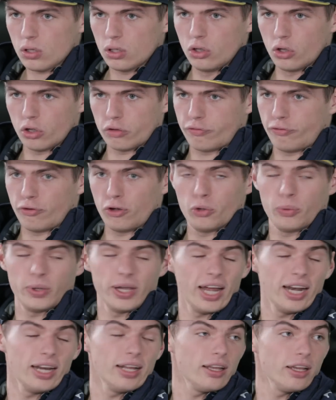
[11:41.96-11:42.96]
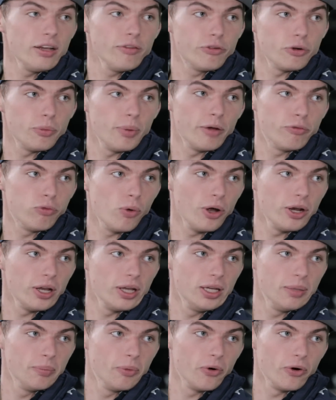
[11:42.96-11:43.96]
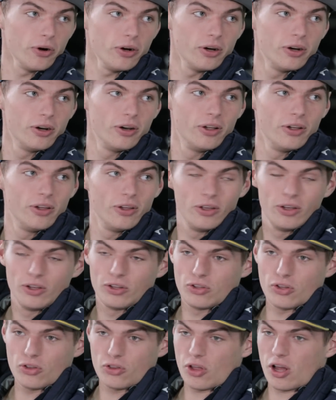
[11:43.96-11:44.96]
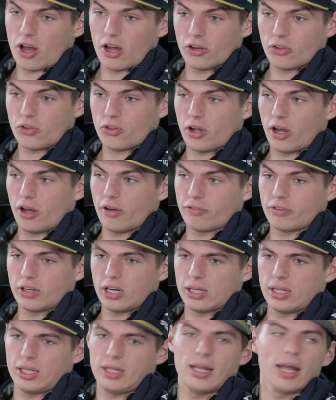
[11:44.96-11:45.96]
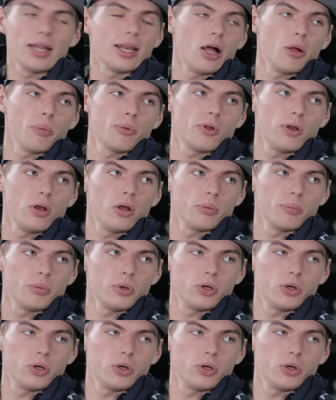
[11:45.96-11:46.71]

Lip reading: not following anything from F1 anymore, just other stuff, and I think that helps a lot